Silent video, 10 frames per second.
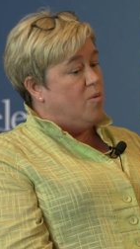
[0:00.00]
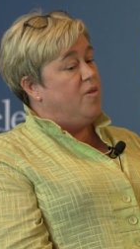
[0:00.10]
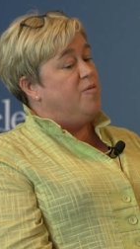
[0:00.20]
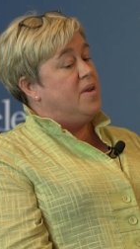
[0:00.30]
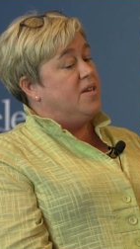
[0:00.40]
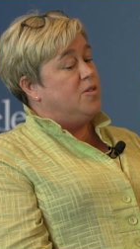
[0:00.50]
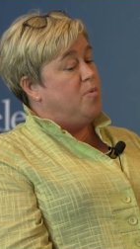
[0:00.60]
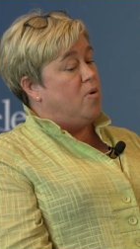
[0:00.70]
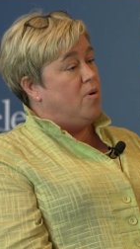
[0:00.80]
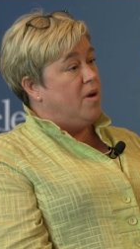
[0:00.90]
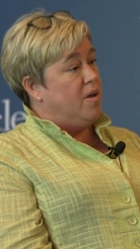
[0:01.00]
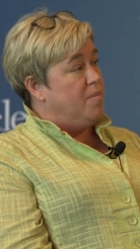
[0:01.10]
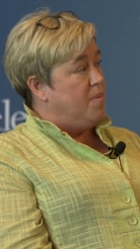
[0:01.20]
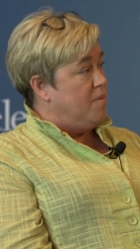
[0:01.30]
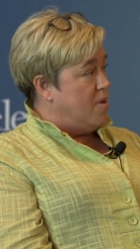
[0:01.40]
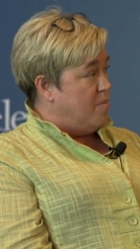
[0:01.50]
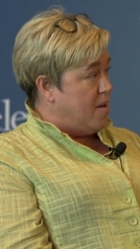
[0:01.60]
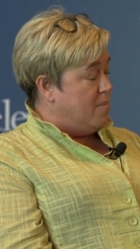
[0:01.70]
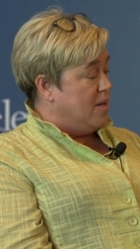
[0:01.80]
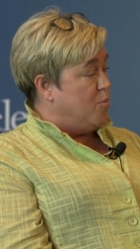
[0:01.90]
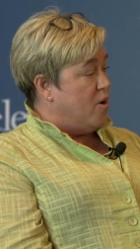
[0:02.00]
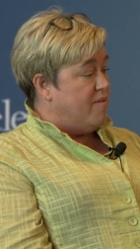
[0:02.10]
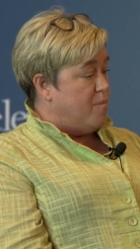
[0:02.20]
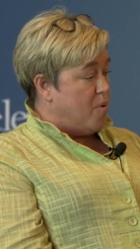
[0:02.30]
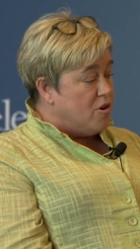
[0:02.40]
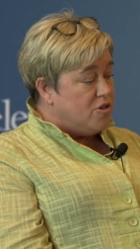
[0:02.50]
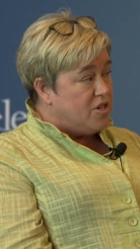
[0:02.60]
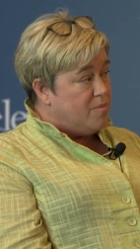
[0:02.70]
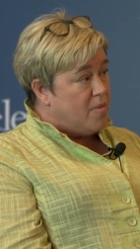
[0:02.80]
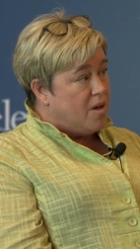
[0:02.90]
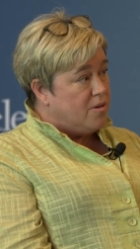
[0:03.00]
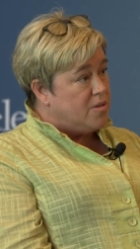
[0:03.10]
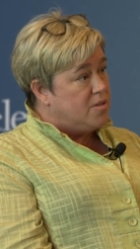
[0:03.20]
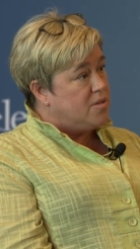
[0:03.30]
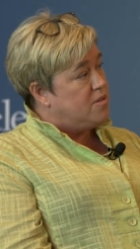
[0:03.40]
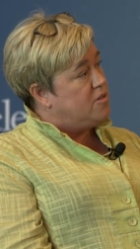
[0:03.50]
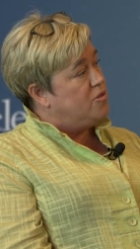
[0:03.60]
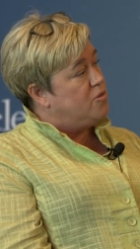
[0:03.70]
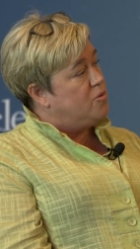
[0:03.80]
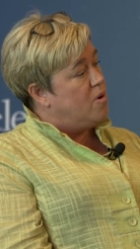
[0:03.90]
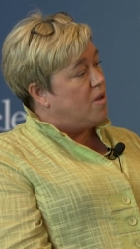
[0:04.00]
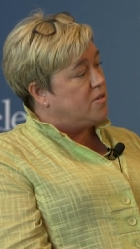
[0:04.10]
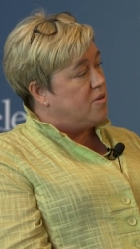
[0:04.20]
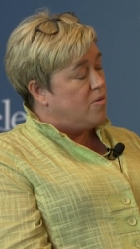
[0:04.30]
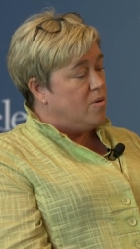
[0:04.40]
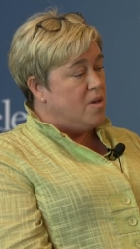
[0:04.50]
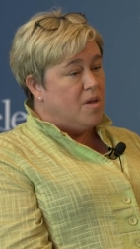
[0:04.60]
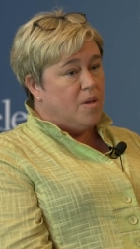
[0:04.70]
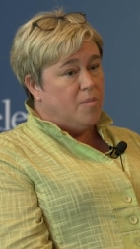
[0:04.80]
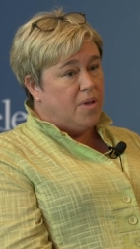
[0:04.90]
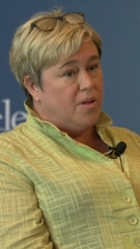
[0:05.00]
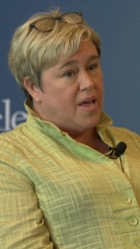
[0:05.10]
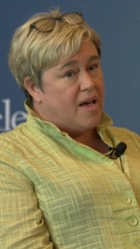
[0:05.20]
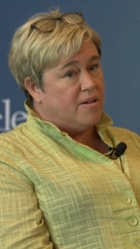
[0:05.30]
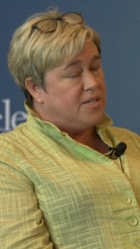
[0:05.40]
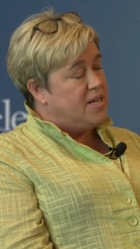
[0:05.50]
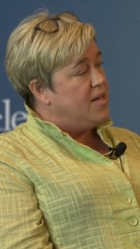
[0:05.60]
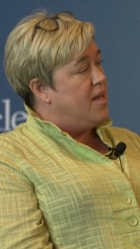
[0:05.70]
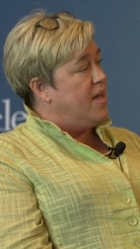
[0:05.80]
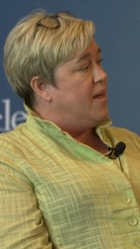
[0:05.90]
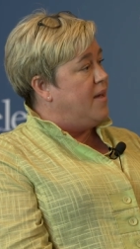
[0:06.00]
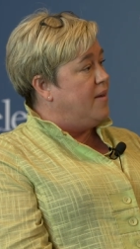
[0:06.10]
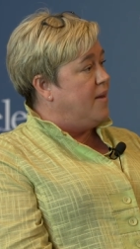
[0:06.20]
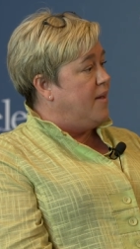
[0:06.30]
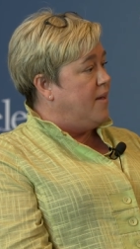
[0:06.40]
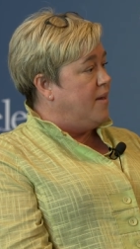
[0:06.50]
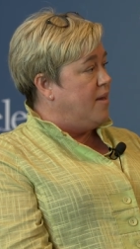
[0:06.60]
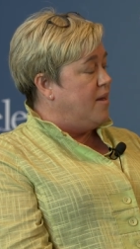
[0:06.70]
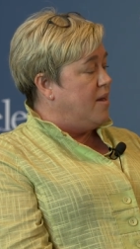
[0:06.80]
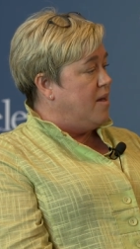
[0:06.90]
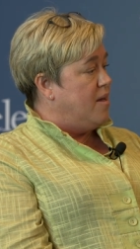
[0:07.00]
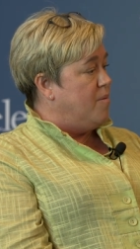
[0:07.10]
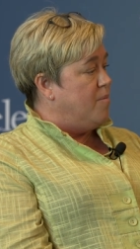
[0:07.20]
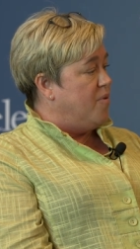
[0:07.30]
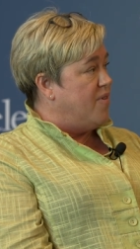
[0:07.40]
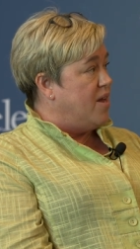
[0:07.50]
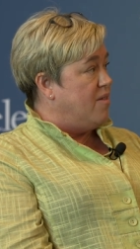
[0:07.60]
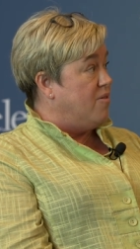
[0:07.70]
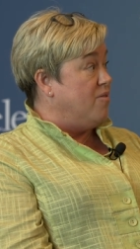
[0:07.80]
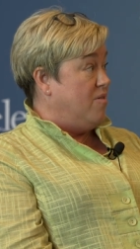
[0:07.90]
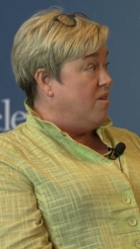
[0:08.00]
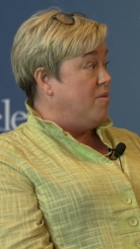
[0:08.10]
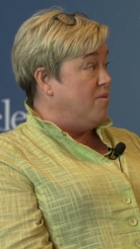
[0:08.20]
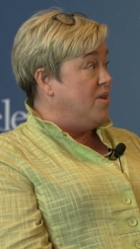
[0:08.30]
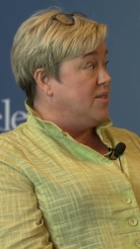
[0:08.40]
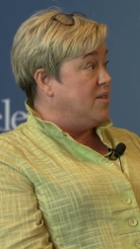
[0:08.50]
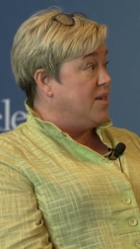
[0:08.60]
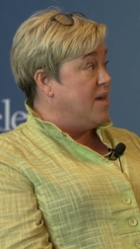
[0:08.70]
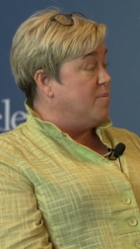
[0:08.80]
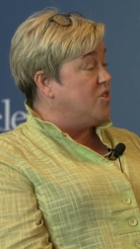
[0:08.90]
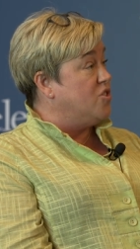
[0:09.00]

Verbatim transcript: We've been exploring uh, public-private partnership models to also build housing and, and um, provide other, other needs on the campus.